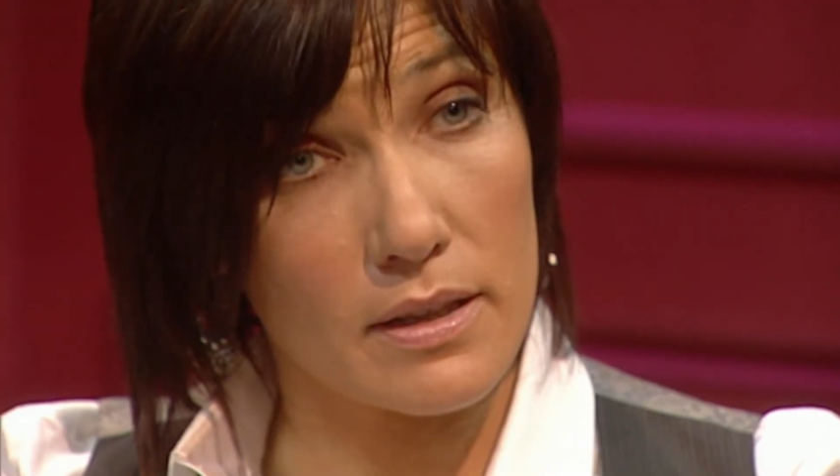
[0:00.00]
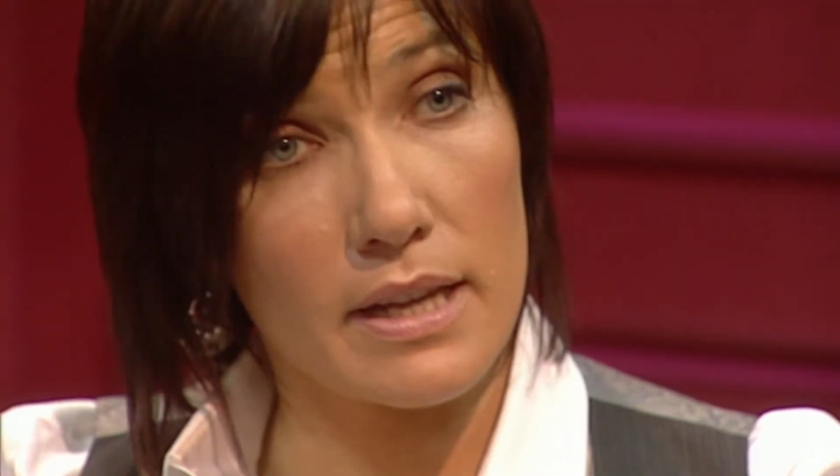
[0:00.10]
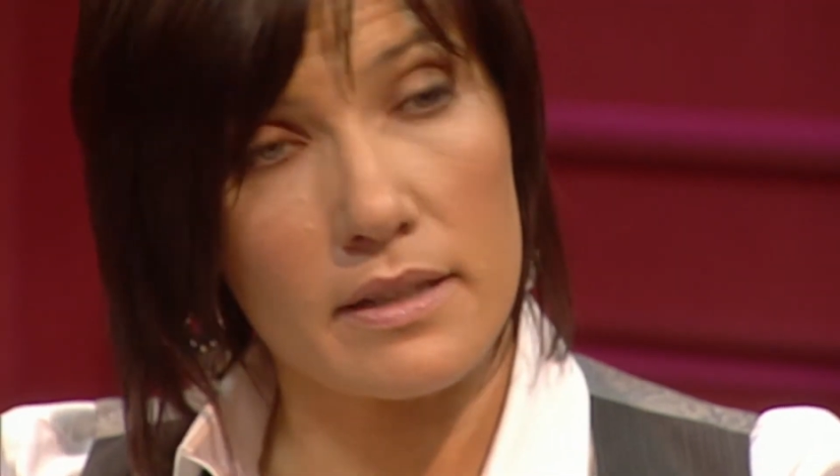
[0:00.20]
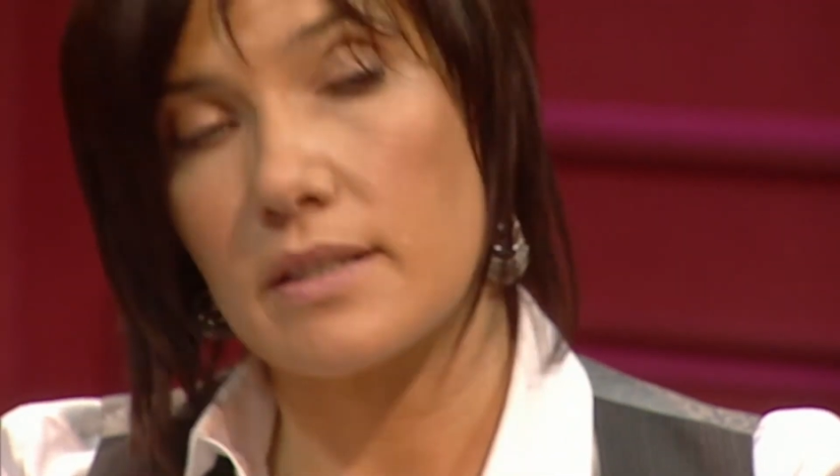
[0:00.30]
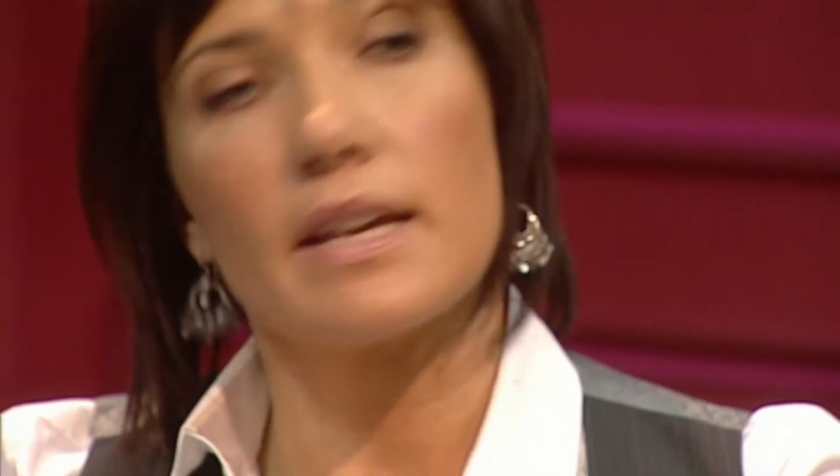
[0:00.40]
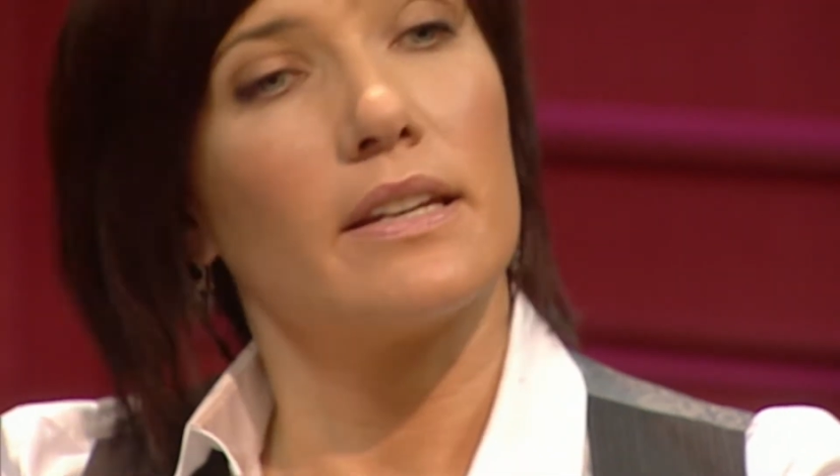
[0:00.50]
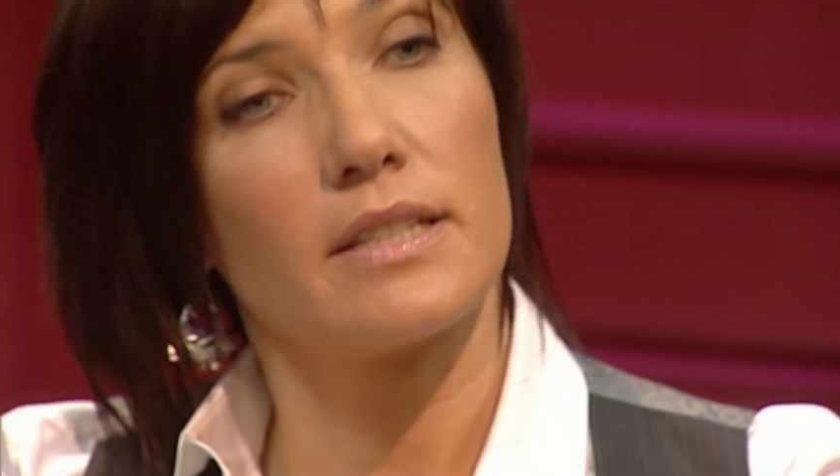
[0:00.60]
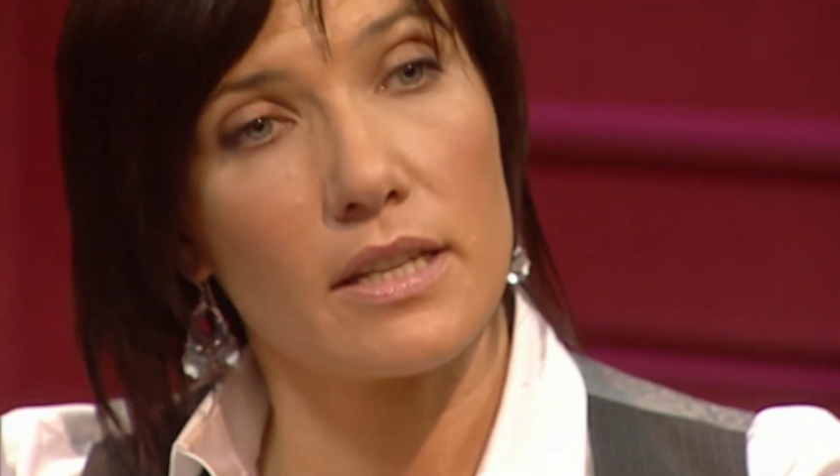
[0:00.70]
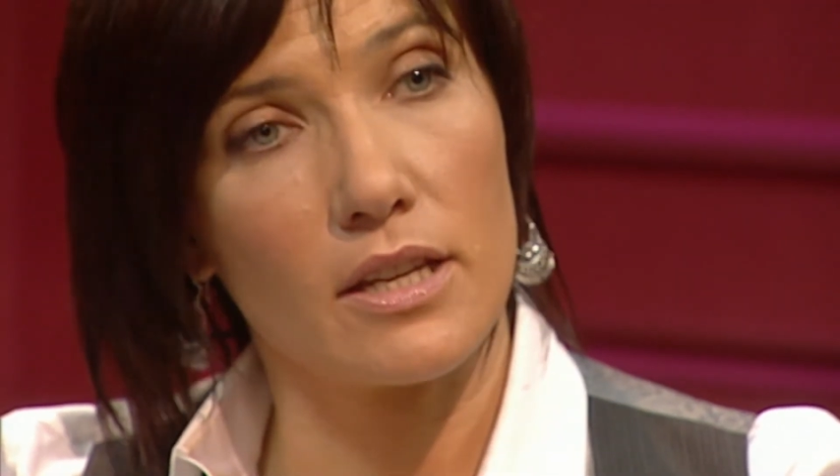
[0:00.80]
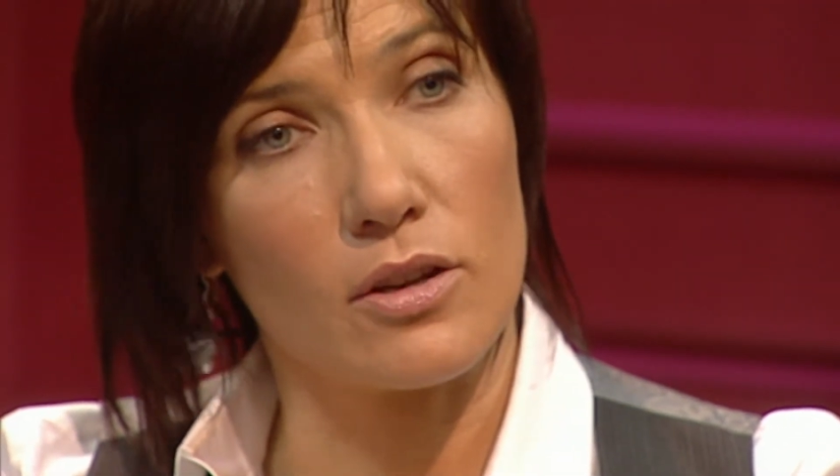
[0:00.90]
then say
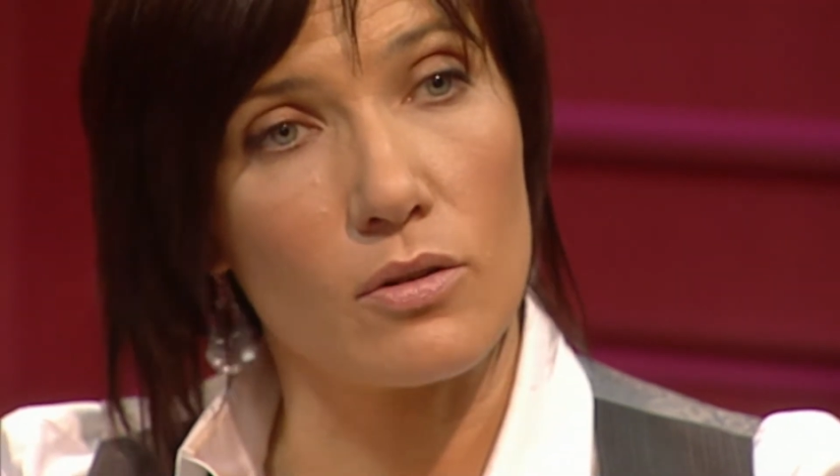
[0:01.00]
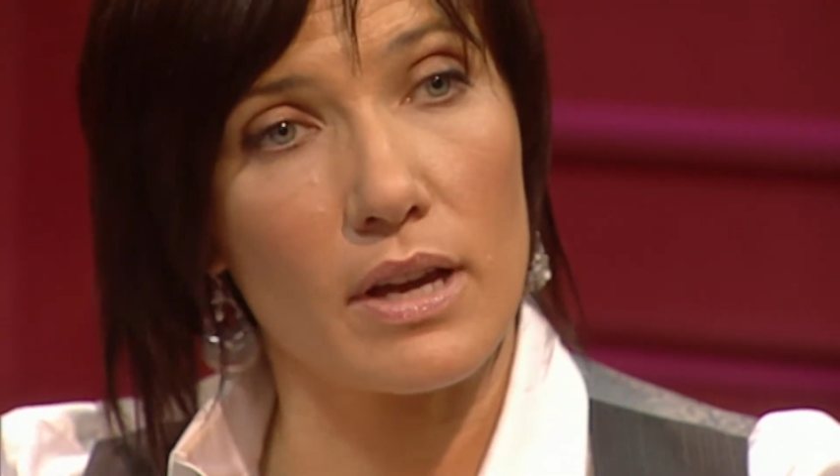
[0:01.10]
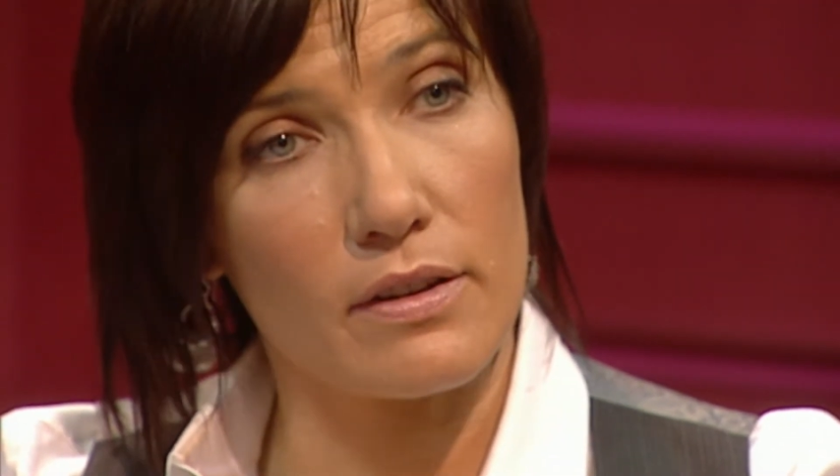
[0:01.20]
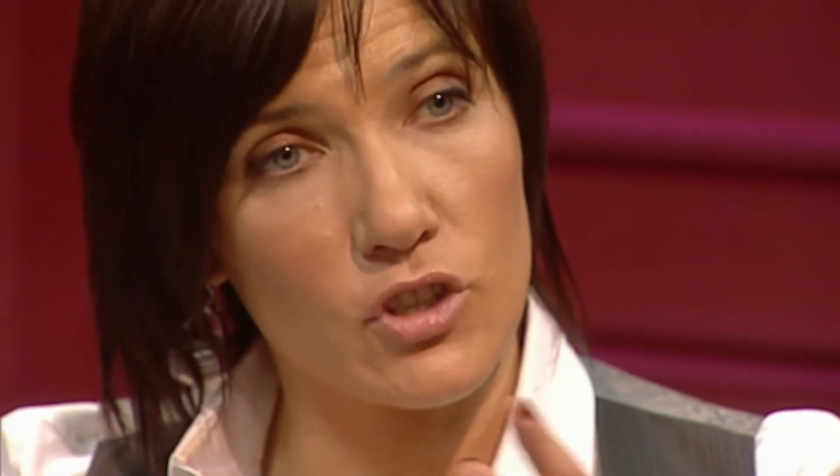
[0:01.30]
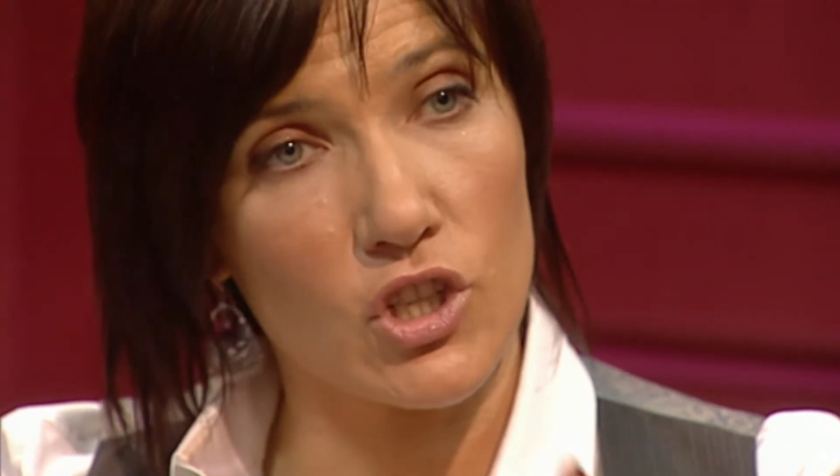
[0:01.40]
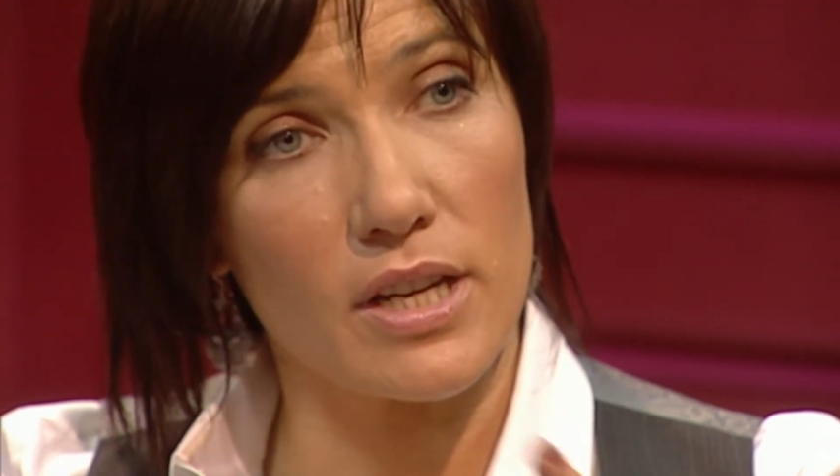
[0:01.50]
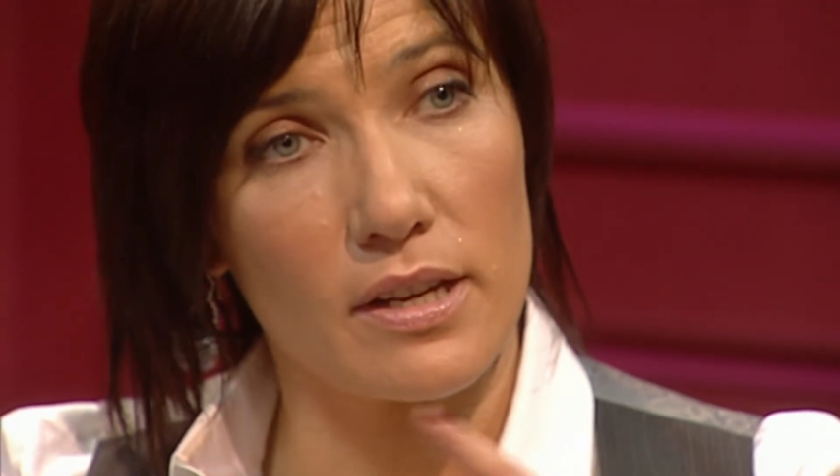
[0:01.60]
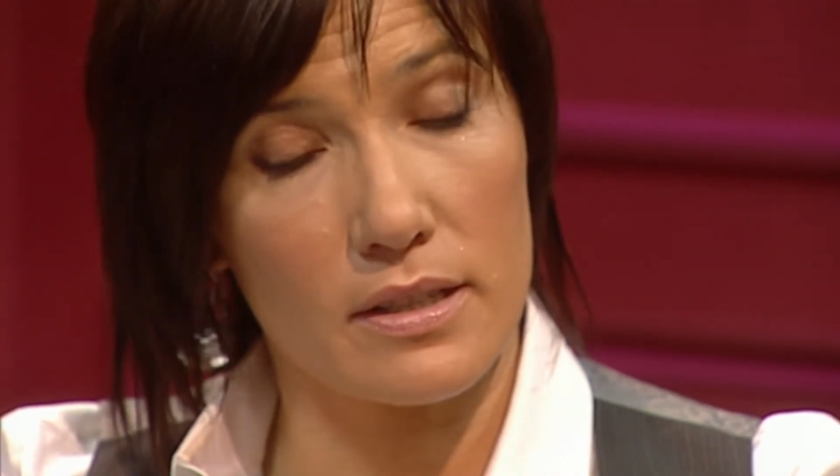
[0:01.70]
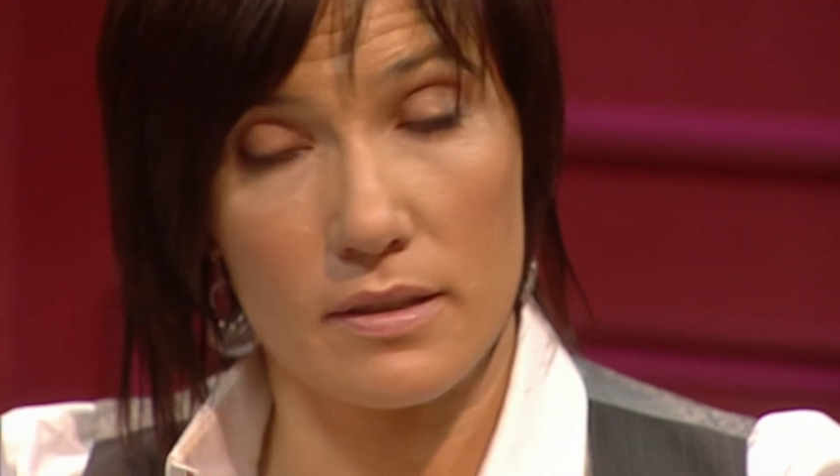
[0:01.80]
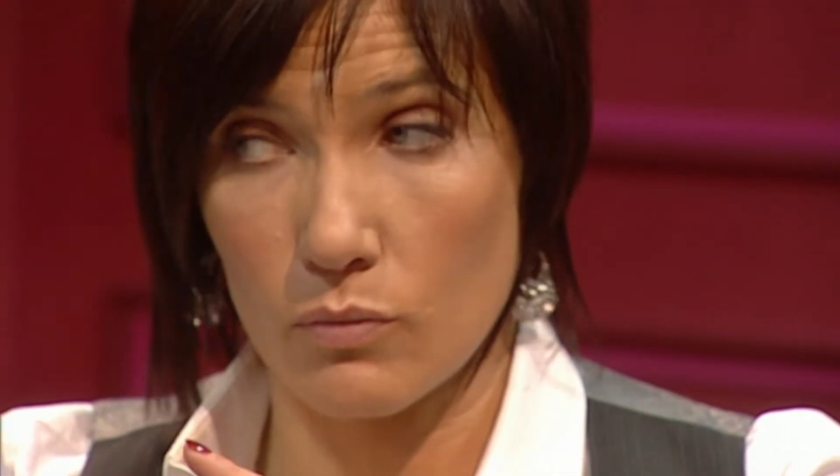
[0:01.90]
to you if she had